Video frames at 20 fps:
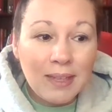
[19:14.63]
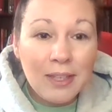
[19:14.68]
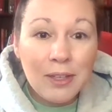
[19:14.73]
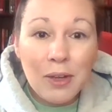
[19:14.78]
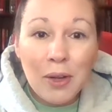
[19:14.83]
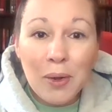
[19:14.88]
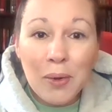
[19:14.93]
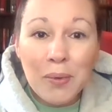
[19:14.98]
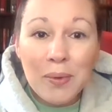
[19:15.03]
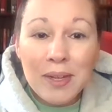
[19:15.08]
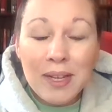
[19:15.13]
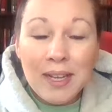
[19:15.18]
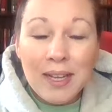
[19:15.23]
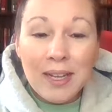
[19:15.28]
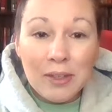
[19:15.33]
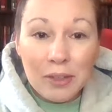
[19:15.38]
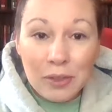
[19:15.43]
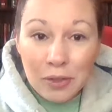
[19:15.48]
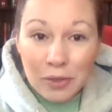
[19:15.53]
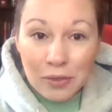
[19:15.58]
you
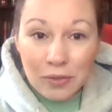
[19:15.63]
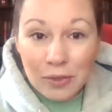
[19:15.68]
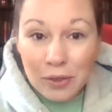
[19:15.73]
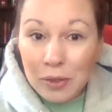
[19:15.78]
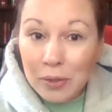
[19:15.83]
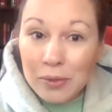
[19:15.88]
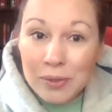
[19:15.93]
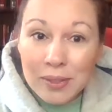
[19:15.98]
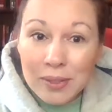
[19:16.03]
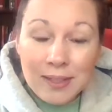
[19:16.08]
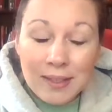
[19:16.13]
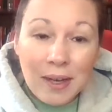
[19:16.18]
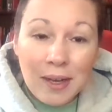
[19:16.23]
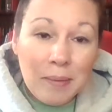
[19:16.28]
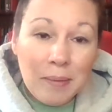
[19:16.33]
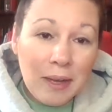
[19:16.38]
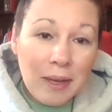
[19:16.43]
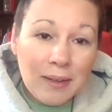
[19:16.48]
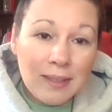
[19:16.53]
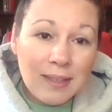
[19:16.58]
use this
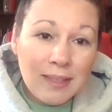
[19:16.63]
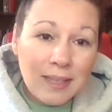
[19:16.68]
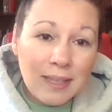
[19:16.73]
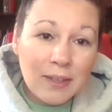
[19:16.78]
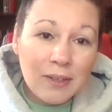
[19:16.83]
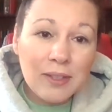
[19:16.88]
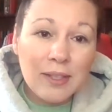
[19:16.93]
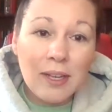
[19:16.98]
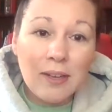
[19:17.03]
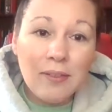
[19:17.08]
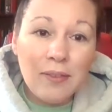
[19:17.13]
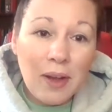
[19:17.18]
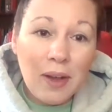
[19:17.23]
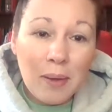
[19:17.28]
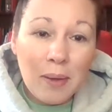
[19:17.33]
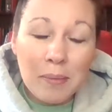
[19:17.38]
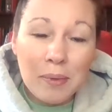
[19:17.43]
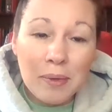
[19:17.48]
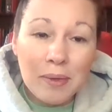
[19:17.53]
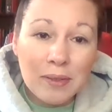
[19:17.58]
time now to set yourself
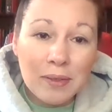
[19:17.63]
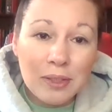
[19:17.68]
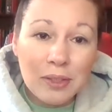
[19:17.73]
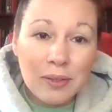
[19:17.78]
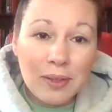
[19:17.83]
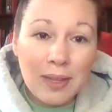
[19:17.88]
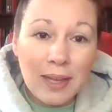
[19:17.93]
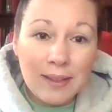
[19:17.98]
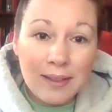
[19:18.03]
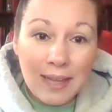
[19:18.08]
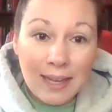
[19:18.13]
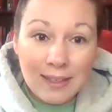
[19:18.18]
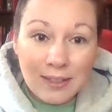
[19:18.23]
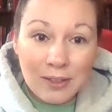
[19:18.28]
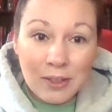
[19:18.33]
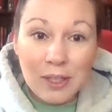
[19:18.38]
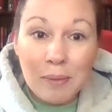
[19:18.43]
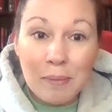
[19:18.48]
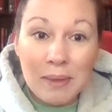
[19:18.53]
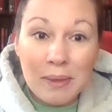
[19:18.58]
up so that
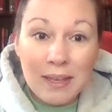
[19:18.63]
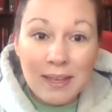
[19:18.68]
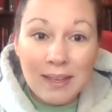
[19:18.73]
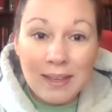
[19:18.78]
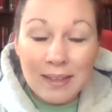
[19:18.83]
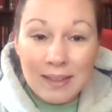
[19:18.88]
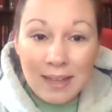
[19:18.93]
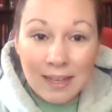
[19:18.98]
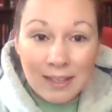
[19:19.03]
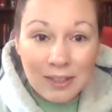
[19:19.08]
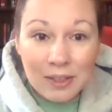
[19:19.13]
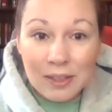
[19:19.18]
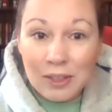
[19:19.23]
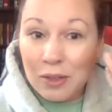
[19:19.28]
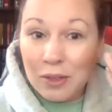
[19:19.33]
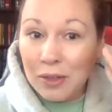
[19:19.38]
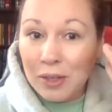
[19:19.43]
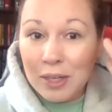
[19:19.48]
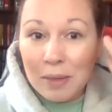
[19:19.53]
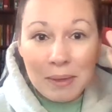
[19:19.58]

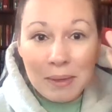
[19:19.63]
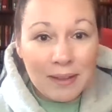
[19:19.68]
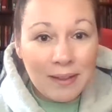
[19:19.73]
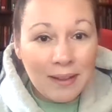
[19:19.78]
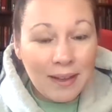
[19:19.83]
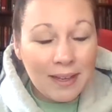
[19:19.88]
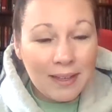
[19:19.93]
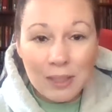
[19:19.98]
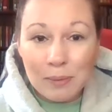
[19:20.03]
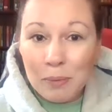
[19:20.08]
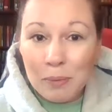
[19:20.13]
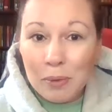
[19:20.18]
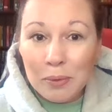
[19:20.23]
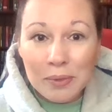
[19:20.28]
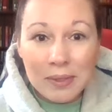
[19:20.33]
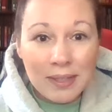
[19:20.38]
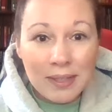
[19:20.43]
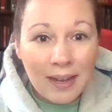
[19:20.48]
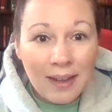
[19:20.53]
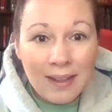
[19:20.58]
you're going to be like smooth
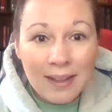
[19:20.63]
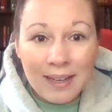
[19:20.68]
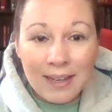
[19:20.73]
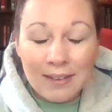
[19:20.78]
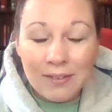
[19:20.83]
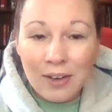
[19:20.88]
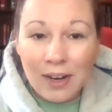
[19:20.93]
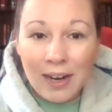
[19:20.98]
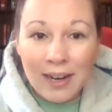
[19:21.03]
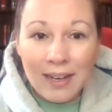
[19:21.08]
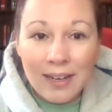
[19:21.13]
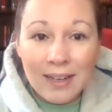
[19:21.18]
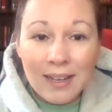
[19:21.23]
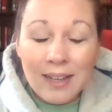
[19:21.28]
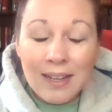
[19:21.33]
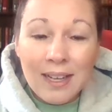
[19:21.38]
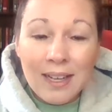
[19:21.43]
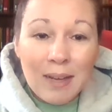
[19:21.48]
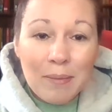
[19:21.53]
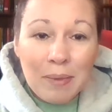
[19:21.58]
sailing, right?
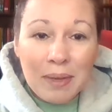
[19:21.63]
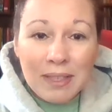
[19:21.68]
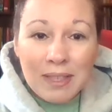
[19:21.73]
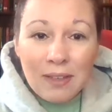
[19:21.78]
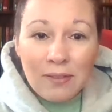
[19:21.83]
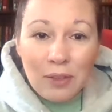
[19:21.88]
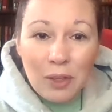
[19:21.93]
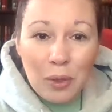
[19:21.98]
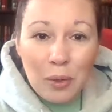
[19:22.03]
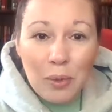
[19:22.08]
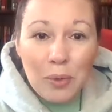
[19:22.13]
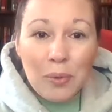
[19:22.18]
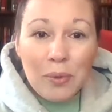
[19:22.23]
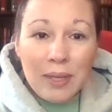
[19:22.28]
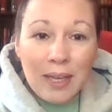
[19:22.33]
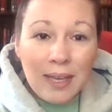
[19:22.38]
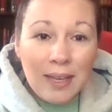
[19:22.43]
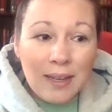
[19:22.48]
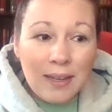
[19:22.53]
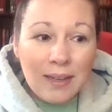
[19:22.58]
Because if you
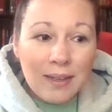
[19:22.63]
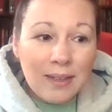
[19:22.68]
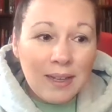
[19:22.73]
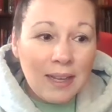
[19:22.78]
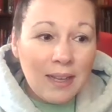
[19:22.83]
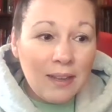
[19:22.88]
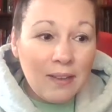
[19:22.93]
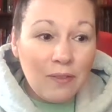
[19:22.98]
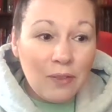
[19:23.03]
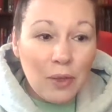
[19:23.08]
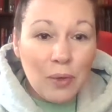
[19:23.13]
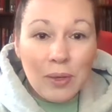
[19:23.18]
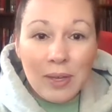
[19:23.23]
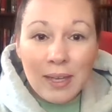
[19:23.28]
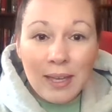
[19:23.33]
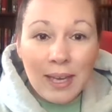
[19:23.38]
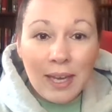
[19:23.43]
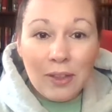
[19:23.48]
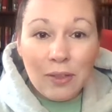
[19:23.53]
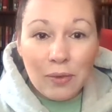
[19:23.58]

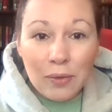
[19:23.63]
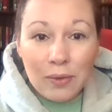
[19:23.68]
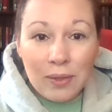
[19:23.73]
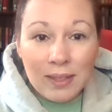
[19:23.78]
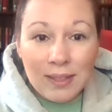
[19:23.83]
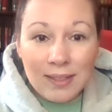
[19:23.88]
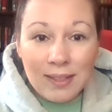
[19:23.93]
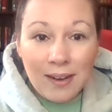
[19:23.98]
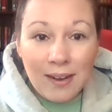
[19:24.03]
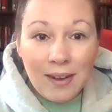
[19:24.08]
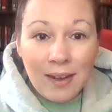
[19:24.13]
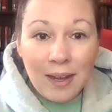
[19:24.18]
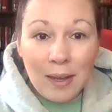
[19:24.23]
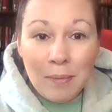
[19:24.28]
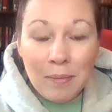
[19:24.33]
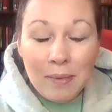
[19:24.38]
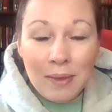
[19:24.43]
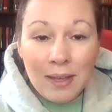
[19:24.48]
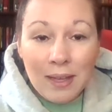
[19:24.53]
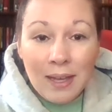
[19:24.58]
can get through this
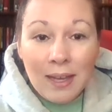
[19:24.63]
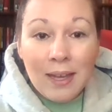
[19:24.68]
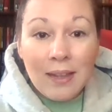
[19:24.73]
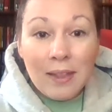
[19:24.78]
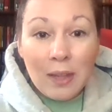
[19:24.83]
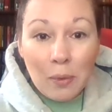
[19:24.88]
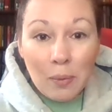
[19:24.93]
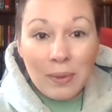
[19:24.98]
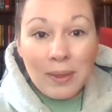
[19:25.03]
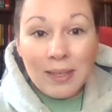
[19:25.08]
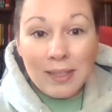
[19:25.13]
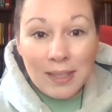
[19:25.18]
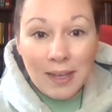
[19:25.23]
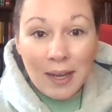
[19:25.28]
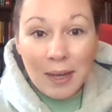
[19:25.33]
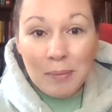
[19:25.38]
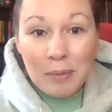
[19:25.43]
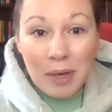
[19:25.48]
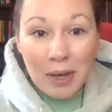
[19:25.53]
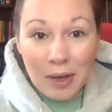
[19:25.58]
time, that when the
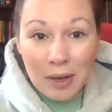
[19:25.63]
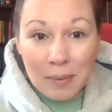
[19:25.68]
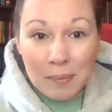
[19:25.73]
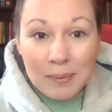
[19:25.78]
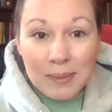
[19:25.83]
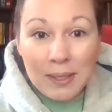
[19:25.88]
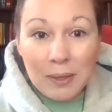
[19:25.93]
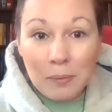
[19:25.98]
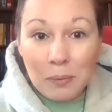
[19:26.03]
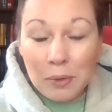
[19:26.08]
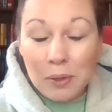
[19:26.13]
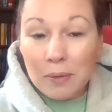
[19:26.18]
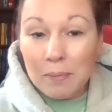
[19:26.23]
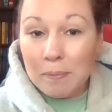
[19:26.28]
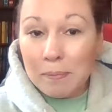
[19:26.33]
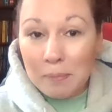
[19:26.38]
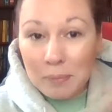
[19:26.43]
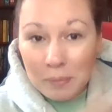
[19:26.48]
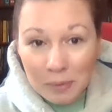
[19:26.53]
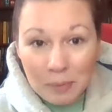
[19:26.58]
time comes that
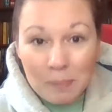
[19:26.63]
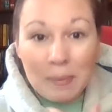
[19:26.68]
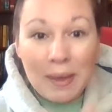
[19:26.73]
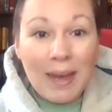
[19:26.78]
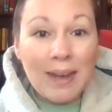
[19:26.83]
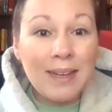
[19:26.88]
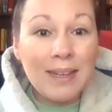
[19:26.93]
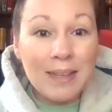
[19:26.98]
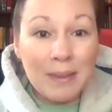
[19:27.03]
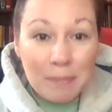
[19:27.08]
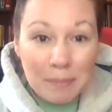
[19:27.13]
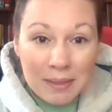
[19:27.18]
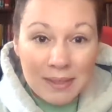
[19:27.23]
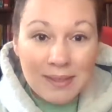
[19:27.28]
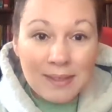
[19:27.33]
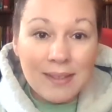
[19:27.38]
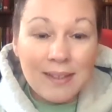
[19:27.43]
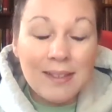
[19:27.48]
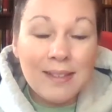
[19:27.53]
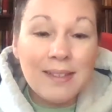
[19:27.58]
we're back in
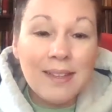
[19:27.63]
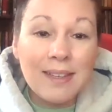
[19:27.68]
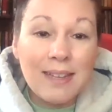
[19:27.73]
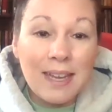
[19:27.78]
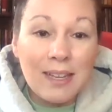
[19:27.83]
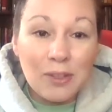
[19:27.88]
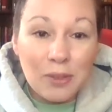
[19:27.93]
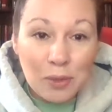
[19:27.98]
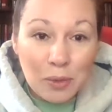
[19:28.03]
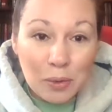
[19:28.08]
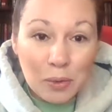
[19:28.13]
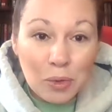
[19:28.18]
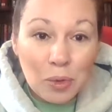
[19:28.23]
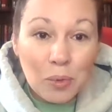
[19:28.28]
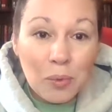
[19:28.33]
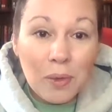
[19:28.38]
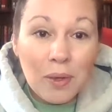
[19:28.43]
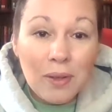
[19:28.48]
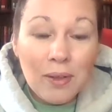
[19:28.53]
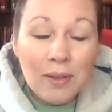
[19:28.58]
business, like as
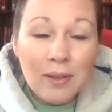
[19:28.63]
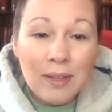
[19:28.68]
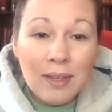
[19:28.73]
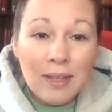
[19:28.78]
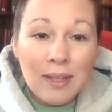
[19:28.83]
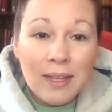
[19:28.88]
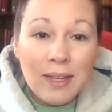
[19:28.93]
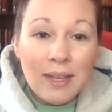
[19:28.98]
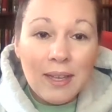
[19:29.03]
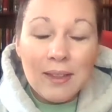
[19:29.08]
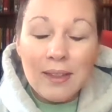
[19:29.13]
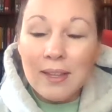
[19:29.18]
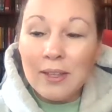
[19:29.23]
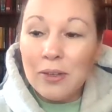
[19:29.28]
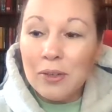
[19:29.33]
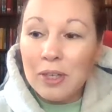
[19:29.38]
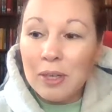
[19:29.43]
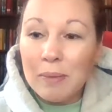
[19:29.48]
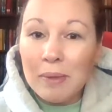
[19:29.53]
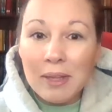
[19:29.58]
usual, then
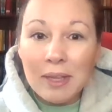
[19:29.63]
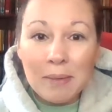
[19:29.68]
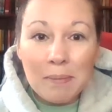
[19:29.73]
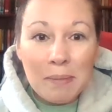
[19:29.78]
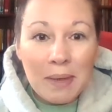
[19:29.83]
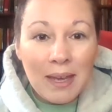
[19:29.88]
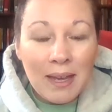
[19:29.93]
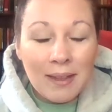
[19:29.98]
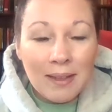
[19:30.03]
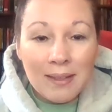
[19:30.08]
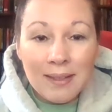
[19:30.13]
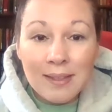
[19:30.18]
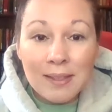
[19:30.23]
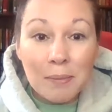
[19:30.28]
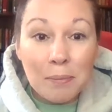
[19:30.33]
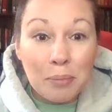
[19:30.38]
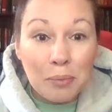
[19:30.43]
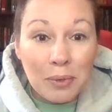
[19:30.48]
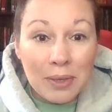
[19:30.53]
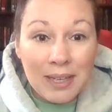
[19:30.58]
you're going to be like, man, this is a
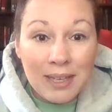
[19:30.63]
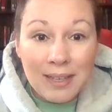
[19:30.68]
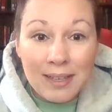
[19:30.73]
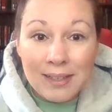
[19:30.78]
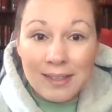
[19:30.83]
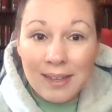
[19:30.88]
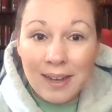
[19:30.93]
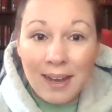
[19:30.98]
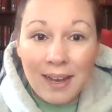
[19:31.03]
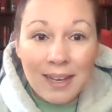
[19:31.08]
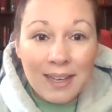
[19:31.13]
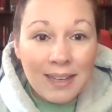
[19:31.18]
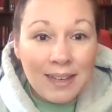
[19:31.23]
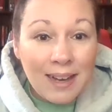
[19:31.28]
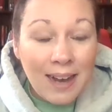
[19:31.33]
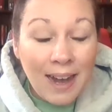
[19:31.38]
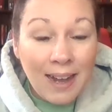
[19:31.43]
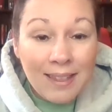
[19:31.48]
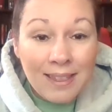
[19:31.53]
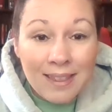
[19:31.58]
breeze. I
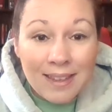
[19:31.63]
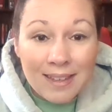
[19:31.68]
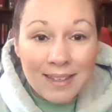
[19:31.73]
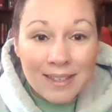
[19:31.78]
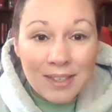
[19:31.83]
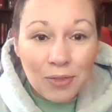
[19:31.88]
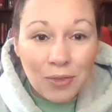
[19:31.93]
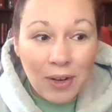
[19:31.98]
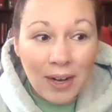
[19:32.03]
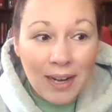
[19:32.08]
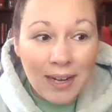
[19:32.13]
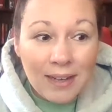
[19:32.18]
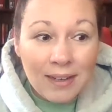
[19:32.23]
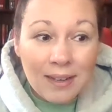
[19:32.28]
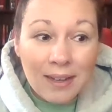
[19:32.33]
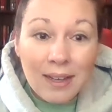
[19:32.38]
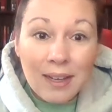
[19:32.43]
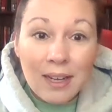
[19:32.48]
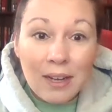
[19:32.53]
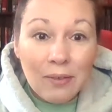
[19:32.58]
got this,
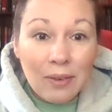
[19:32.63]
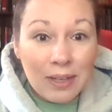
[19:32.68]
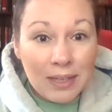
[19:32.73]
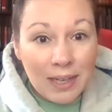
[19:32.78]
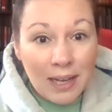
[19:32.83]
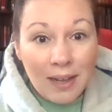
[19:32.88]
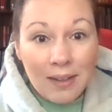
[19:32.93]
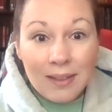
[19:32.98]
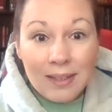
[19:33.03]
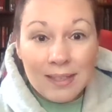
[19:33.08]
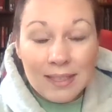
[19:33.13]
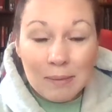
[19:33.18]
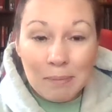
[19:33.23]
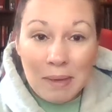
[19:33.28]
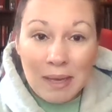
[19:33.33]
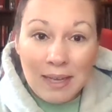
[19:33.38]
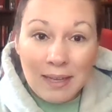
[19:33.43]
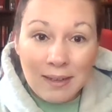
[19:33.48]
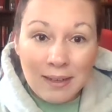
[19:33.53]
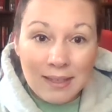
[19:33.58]
right? Right now, this is
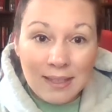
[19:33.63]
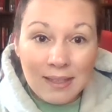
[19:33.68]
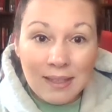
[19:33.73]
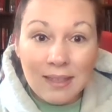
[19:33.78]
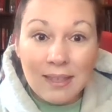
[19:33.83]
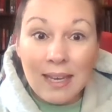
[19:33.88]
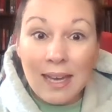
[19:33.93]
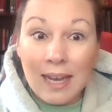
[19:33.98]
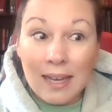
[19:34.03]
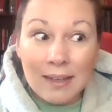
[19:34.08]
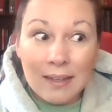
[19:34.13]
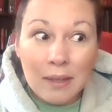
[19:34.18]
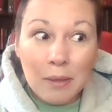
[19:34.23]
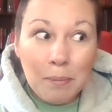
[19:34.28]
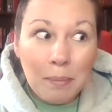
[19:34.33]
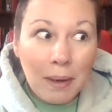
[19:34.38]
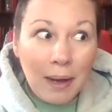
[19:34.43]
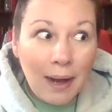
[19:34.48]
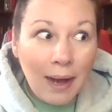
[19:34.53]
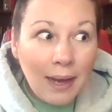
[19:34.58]
making us think out of the
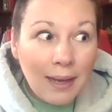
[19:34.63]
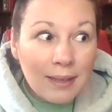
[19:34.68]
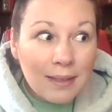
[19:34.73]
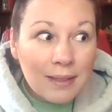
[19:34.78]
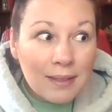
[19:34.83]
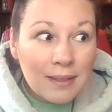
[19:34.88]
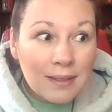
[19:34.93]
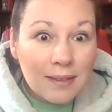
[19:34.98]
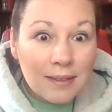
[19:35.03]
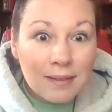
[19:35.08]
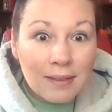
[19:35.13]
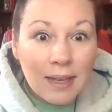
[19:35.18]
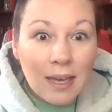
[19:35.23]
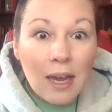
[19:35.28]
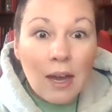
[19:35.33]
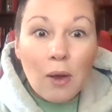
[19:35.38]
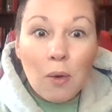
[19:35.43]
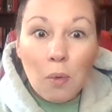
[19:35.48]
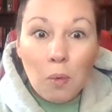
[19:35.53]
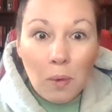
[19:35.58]
box.
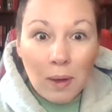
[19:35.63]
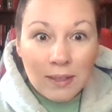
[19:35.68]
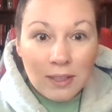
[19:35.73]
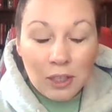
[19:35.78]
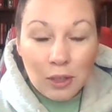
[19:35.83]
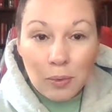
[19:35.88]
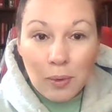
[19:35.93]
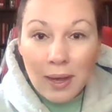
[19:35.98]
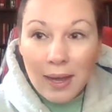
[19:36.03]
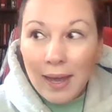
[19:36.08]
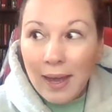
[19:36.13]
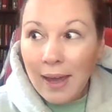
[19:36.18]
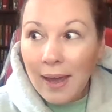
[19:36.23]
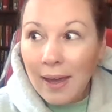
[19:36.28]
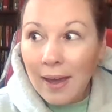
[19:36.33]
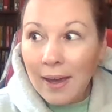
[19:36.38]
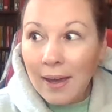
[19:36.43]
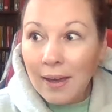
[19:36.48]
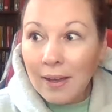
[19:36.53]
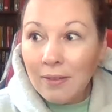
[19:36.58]
What do I
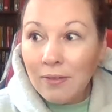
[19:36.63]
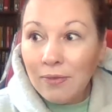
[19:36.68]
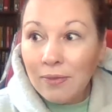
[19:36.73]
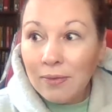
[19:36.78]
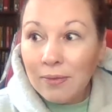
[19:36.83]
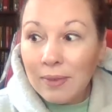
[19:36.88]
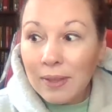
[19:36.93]
have?